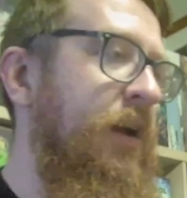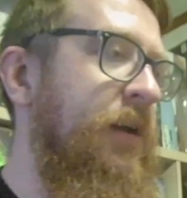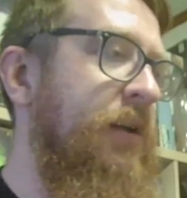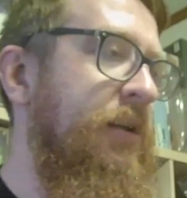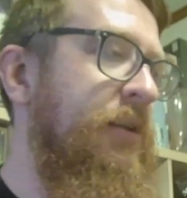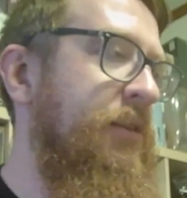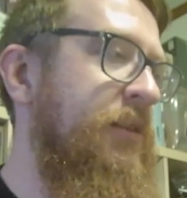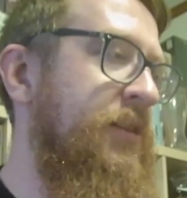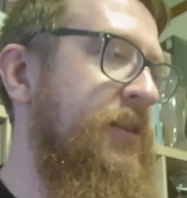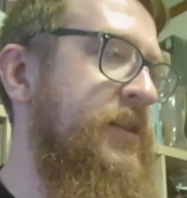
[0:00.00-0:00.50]

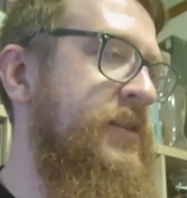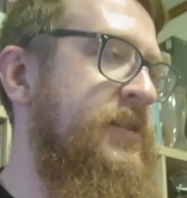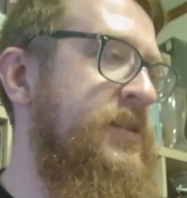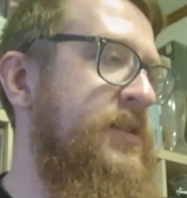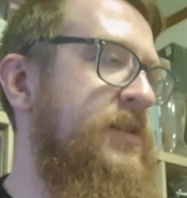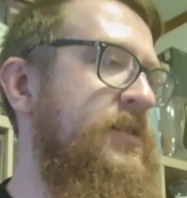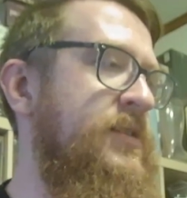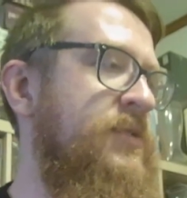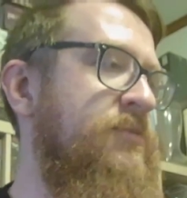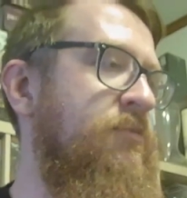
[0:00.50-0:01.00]
this
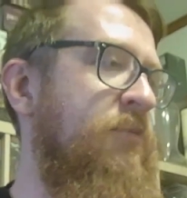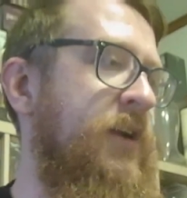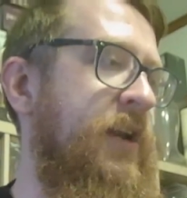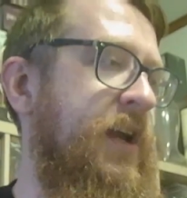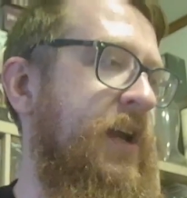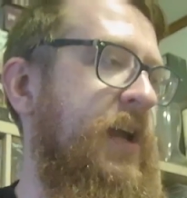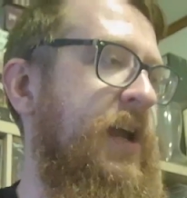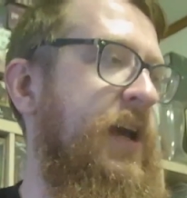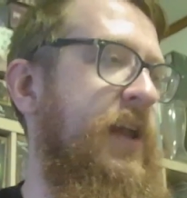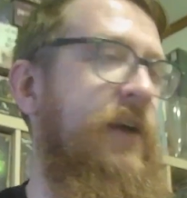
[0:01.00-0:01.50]
is one I
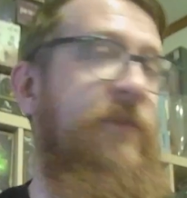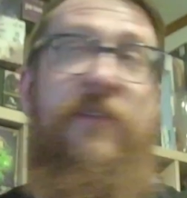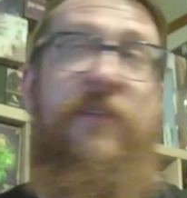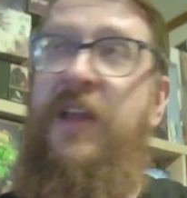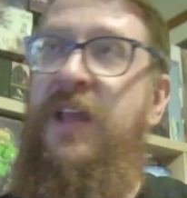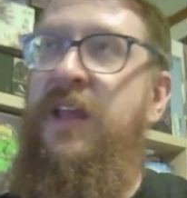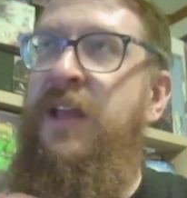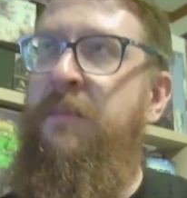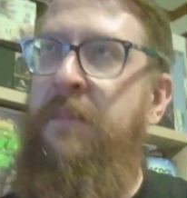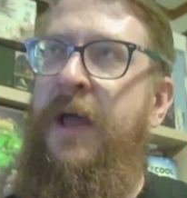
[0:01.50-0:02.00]
got off of
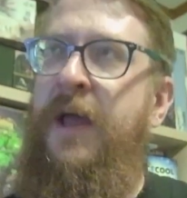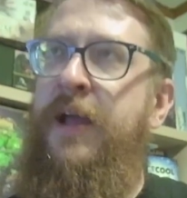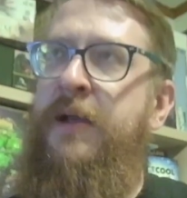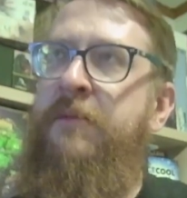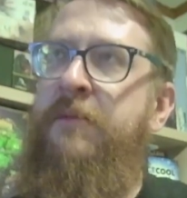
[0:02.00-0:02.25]
eBay.